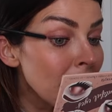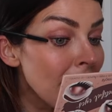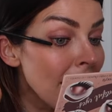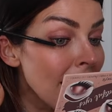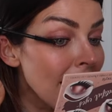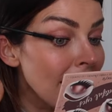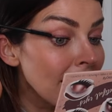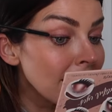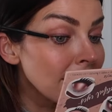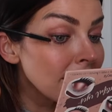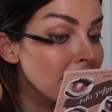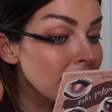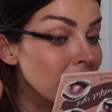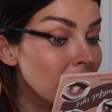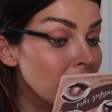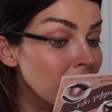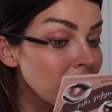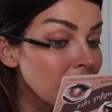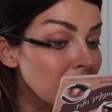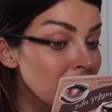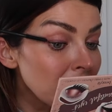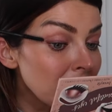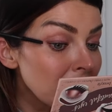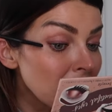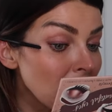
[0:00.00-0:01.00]
bed has
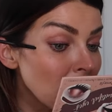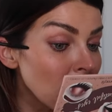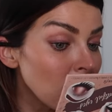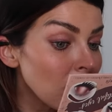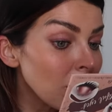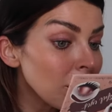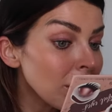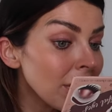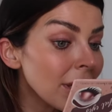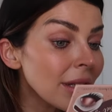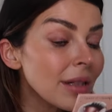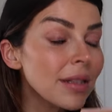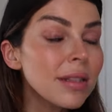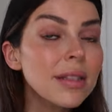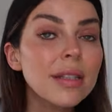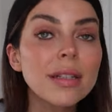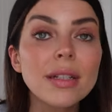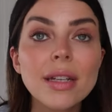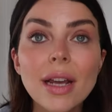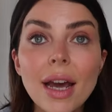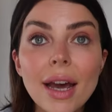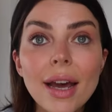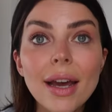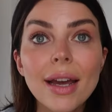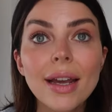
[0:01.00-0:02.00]
only just come
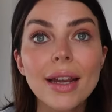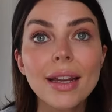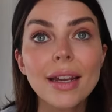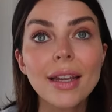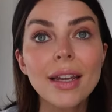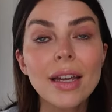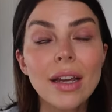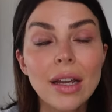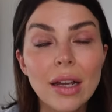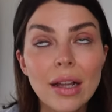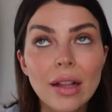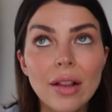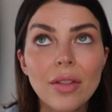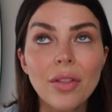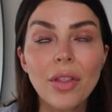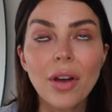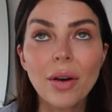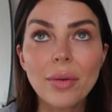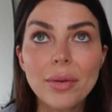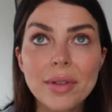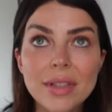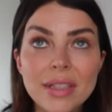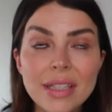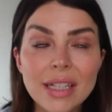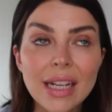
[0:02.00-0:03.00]
yesterday.
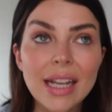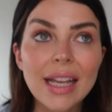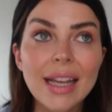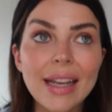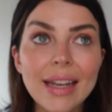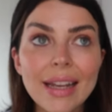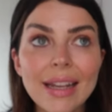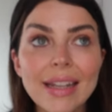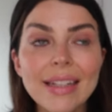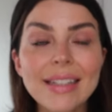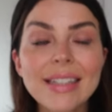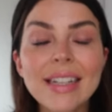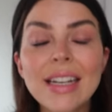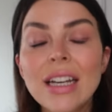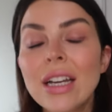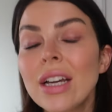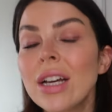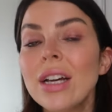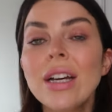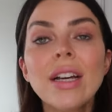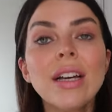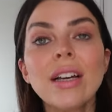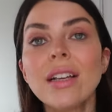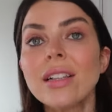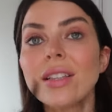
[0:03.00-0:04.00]
That was delayed.
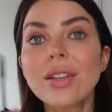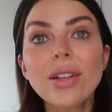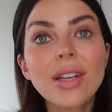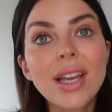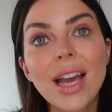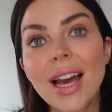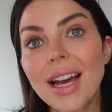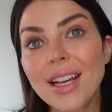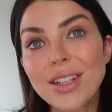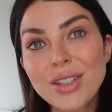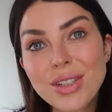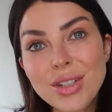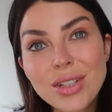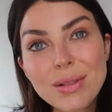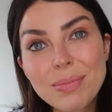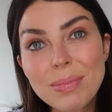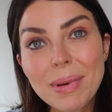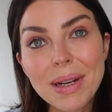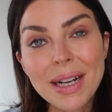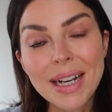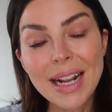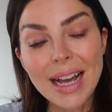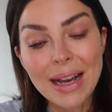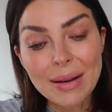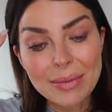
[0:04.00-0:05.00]
So yeah, it's just
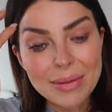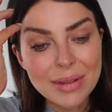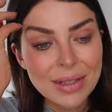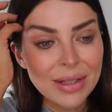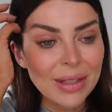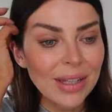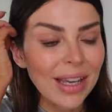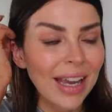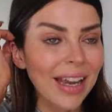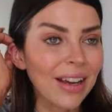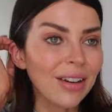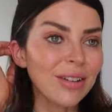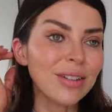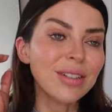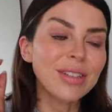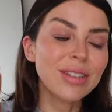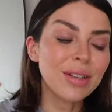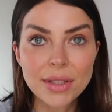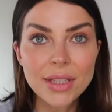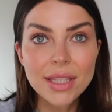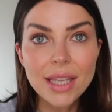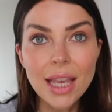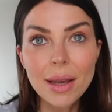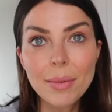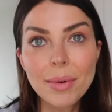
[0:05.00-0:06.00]
been absolute chaos. I'm
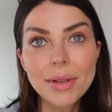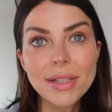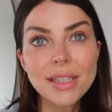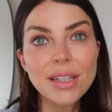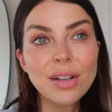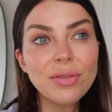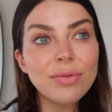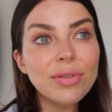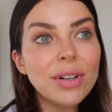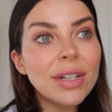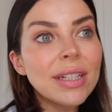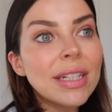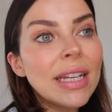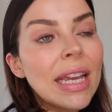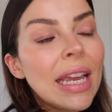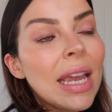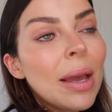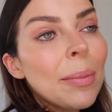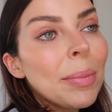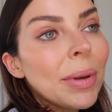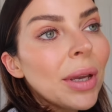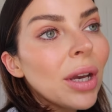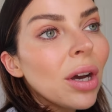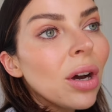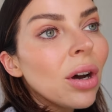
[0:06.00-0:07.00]
just getting myself
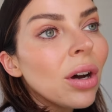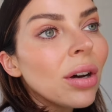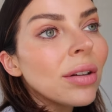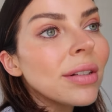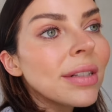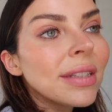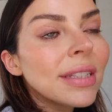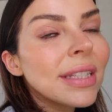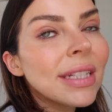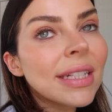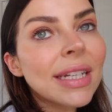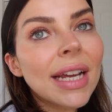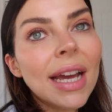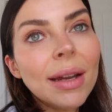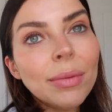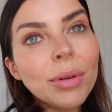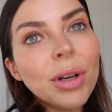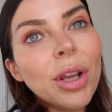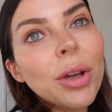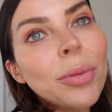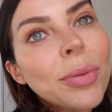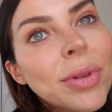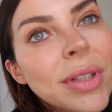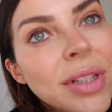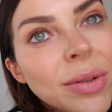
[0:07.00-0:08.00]
ready because today, I'm
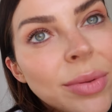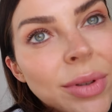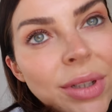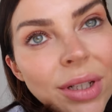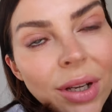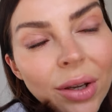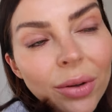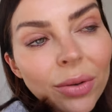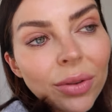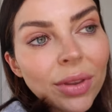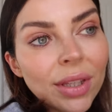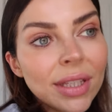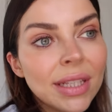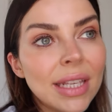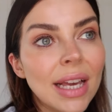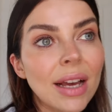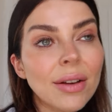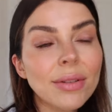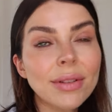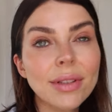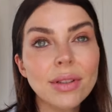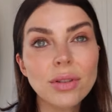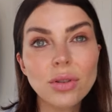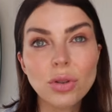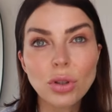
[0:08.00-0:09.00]
opening this window. This
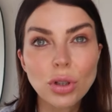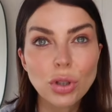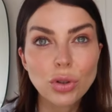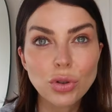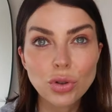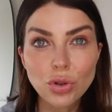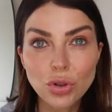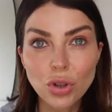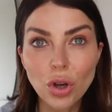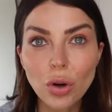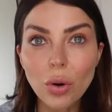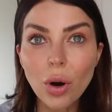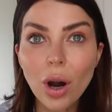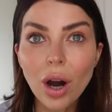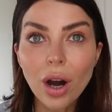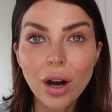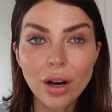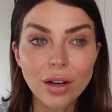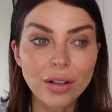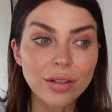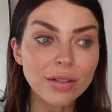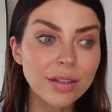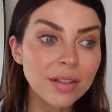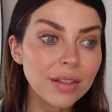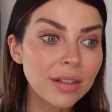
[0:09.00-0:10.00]
house is so
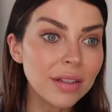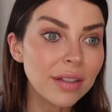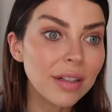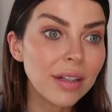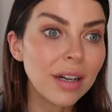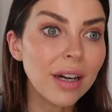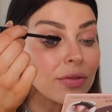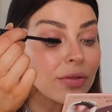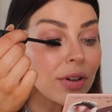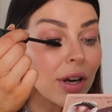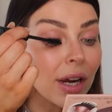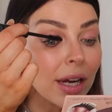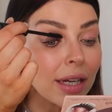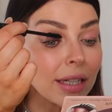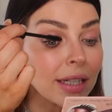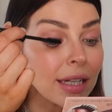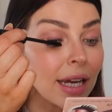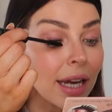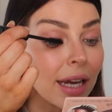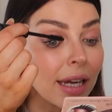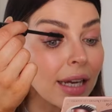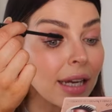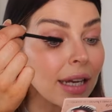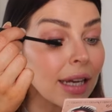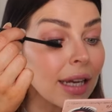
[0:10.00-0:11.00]
hot. It's
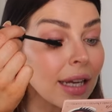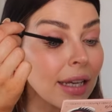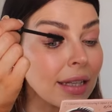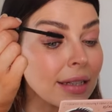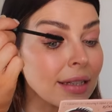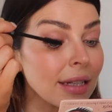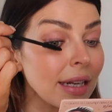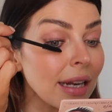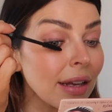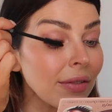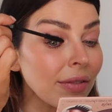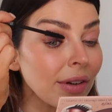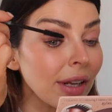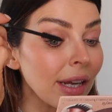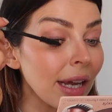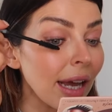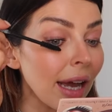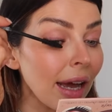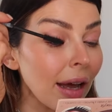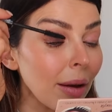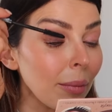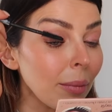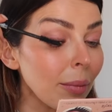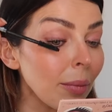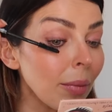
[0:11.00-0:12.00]
Friday, it is 11
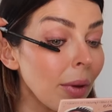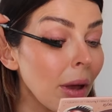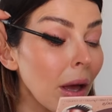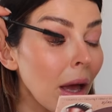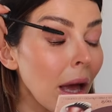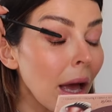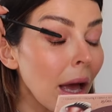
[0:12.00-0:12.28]
a.m.